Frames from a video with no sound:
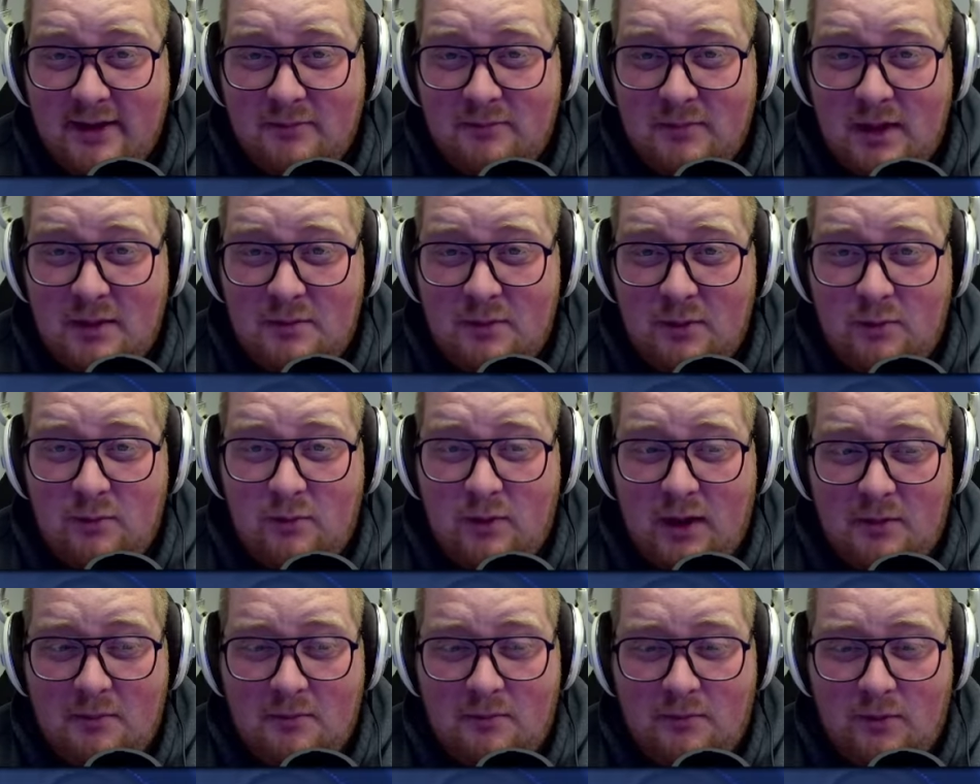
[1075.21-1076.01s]
Maybe we
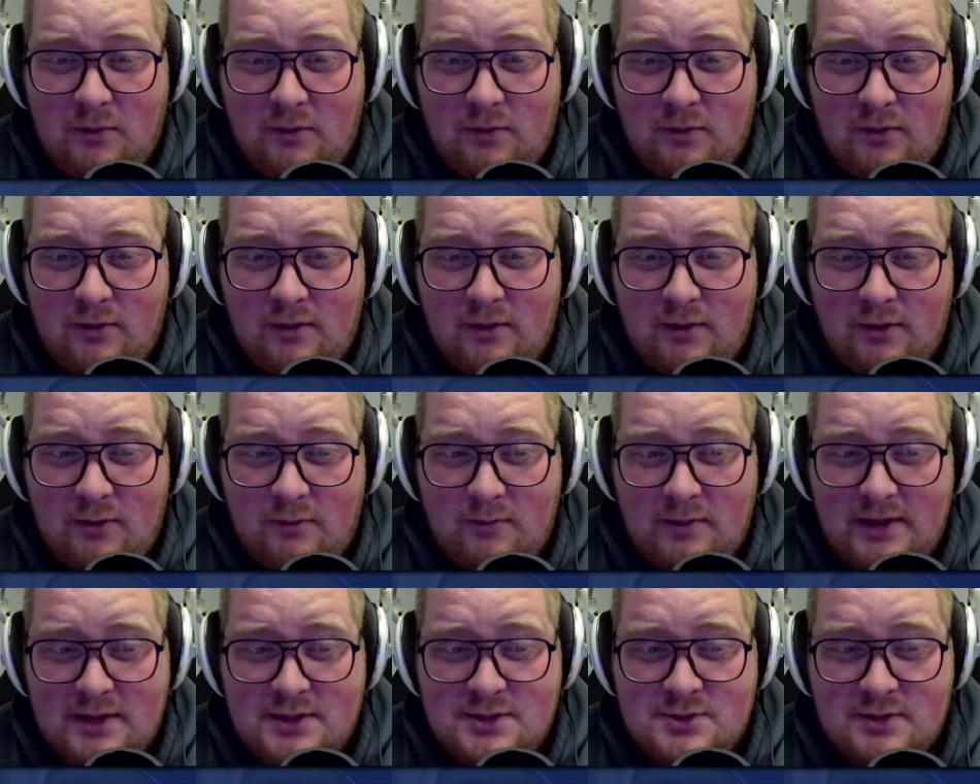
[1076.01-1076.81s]
want more
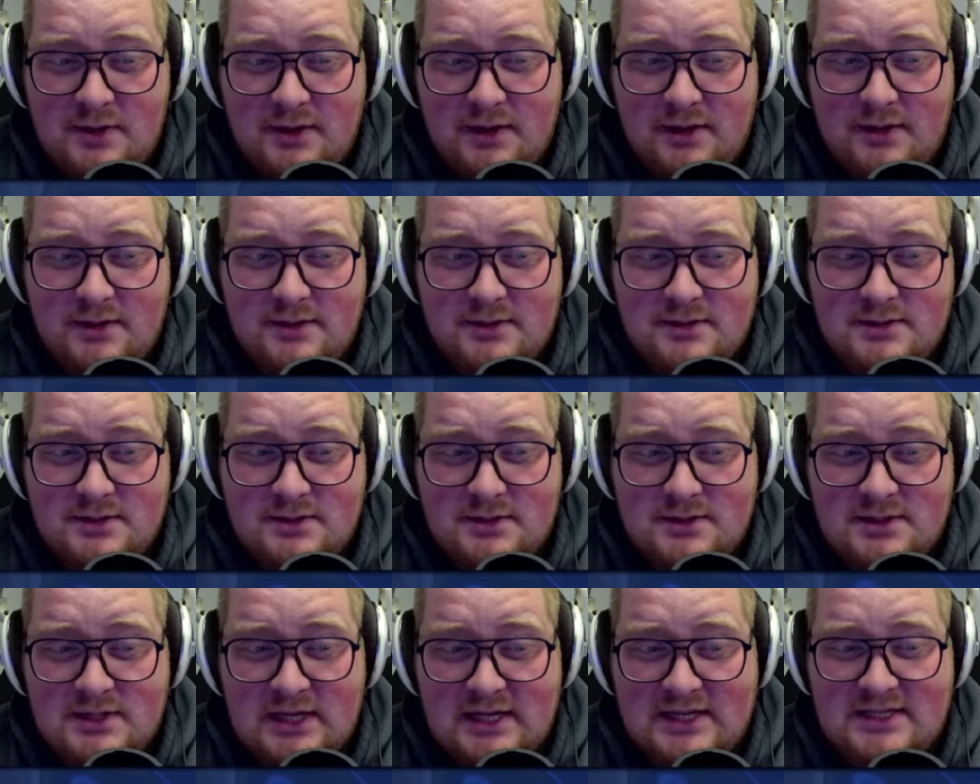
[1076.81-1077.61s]
re-triggers.
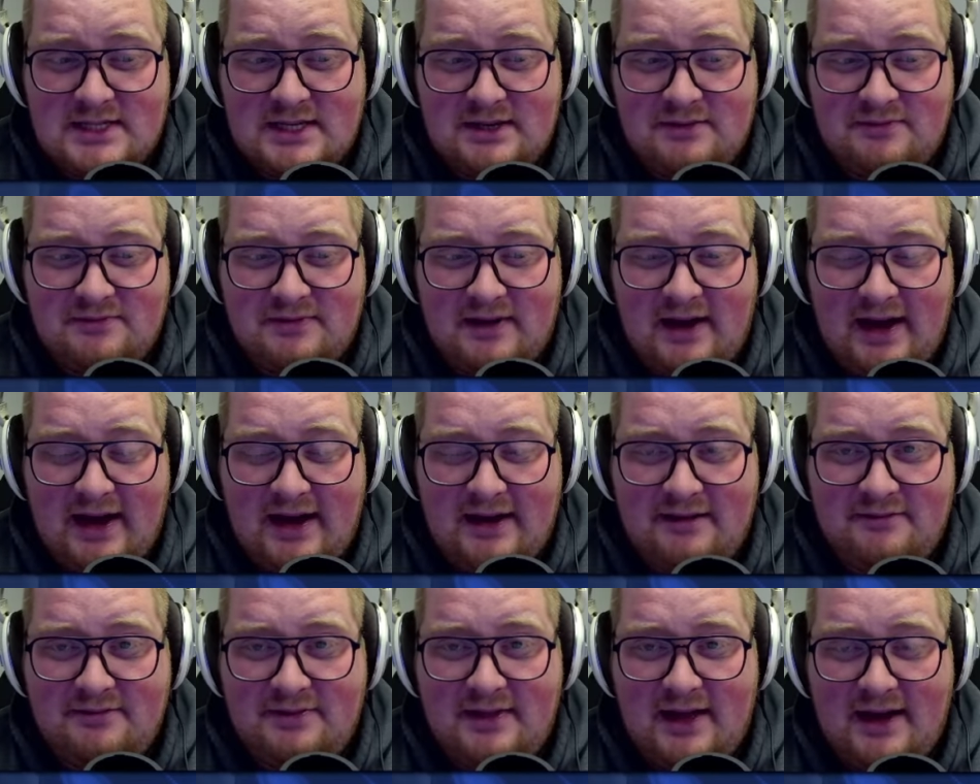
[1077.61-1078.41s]

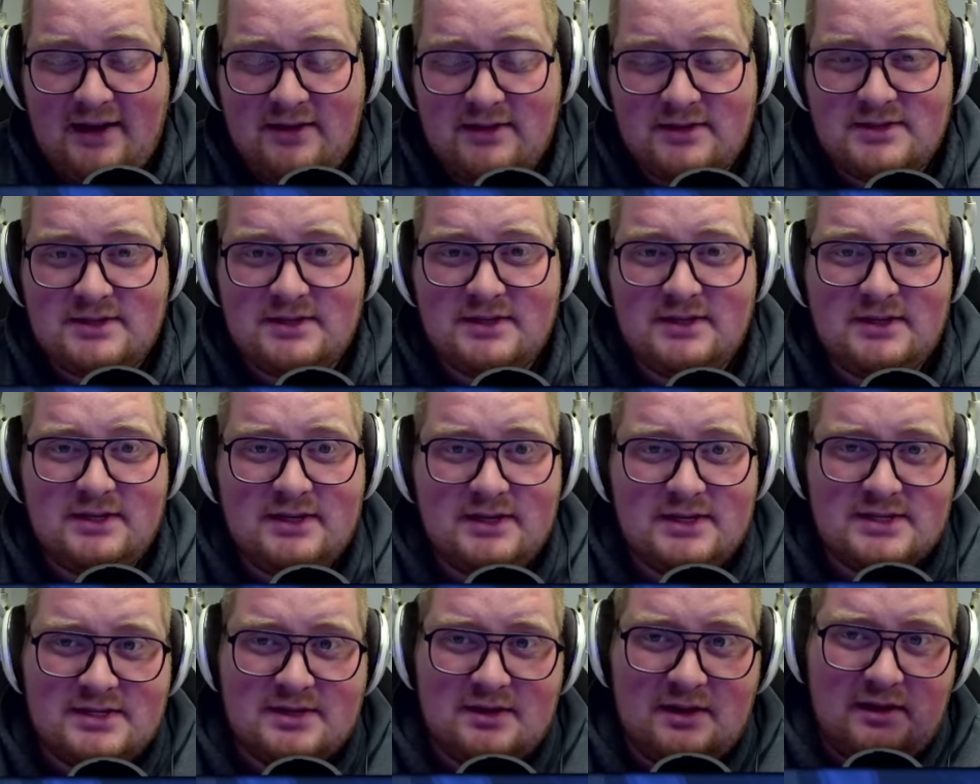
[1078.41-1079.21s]
65,000
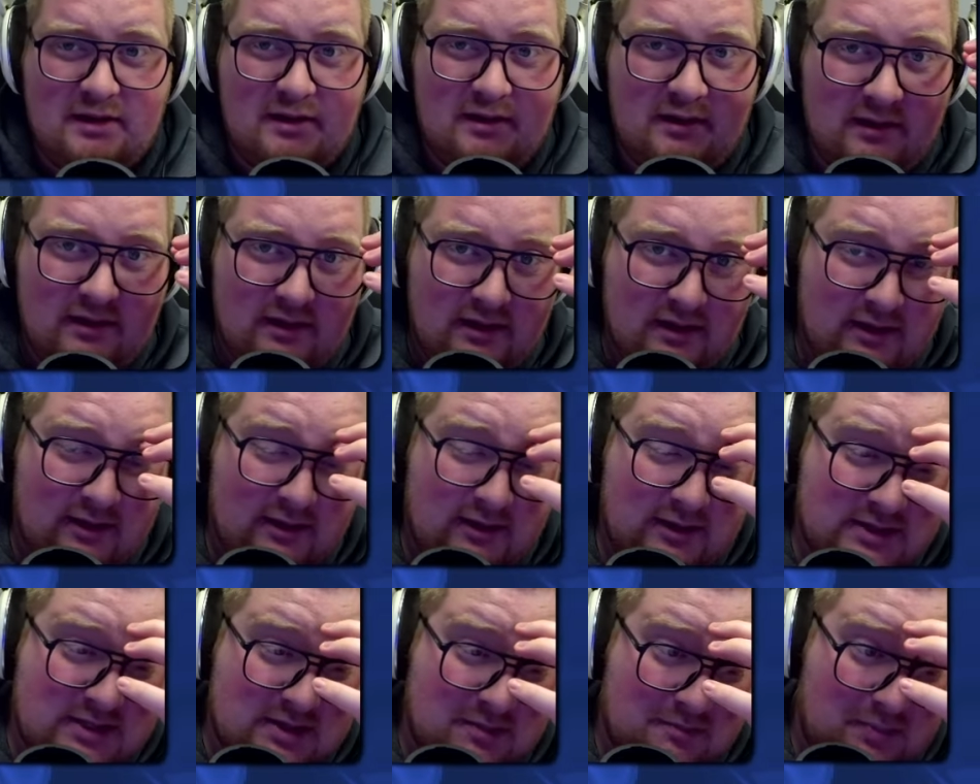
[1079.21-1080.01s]
is
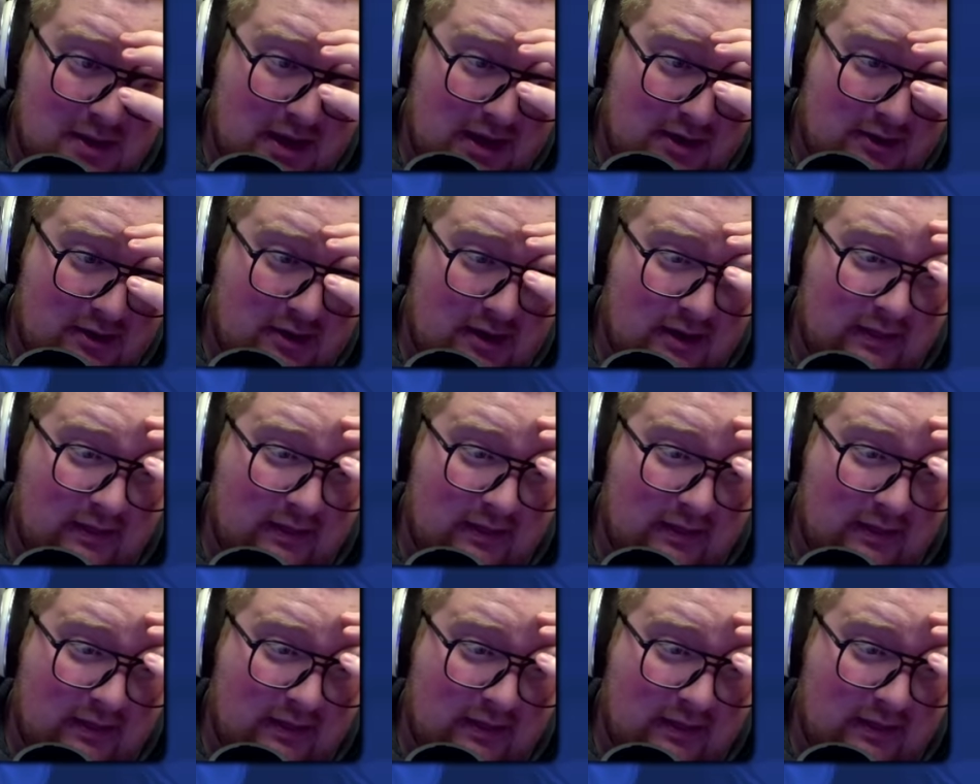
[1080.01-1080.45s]
it's a better